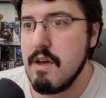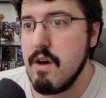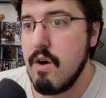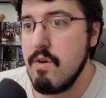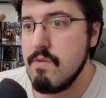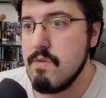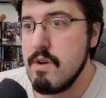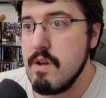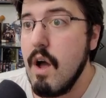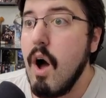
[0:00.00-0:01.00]
Oh,
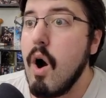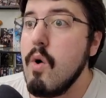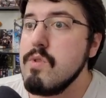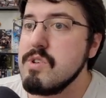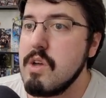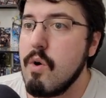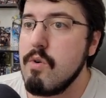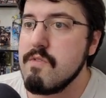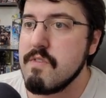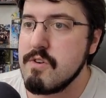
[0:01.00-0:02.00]
there's the
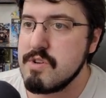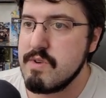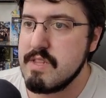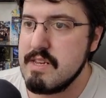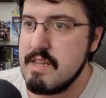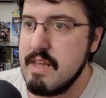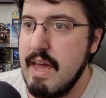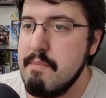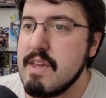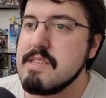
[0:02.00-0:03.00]
old version. What they did,
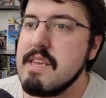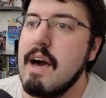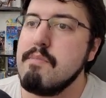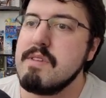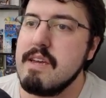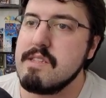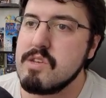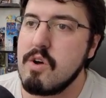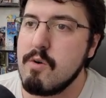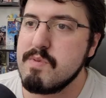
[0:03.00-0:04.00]
and because they updated
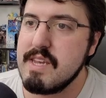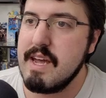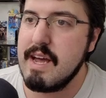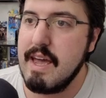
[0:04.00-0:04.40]
sculpts, yeah.